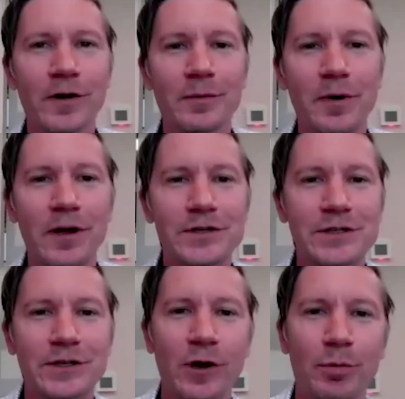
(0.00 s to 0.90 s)
very
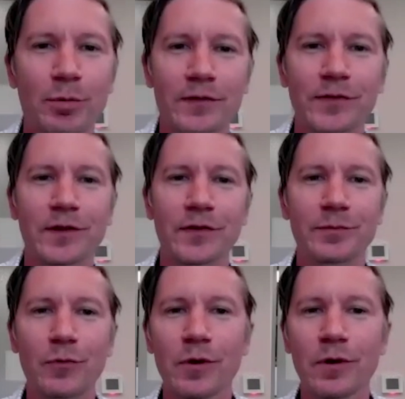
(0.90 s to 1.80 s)
much,
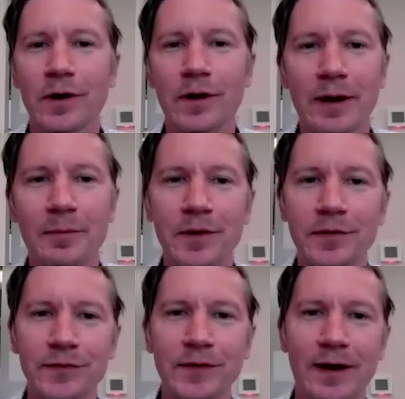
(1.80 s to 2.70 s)
co-presidents Moore and
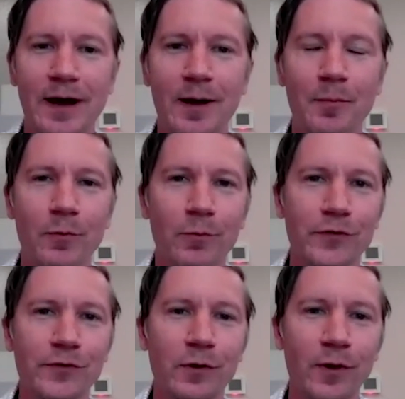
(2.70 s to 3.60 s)
Edmonds. We're
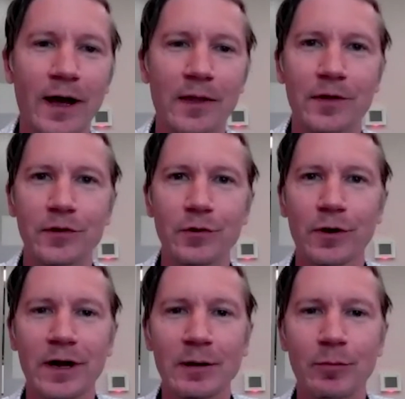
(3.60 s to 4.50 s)
so glad that you
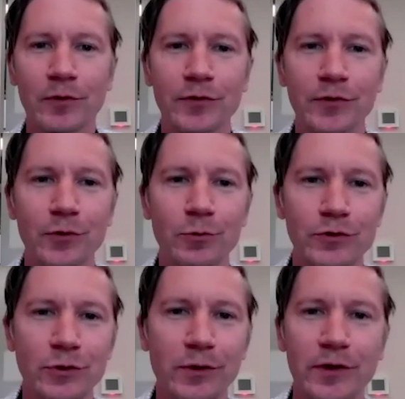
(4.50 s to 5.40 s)
were able
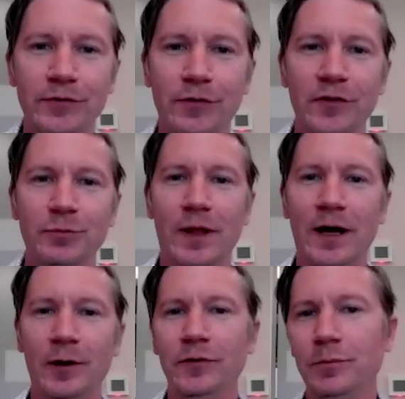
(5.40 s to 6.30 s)
to join us for this
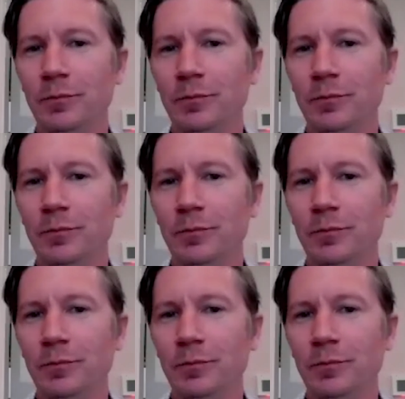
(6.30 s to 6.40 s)
block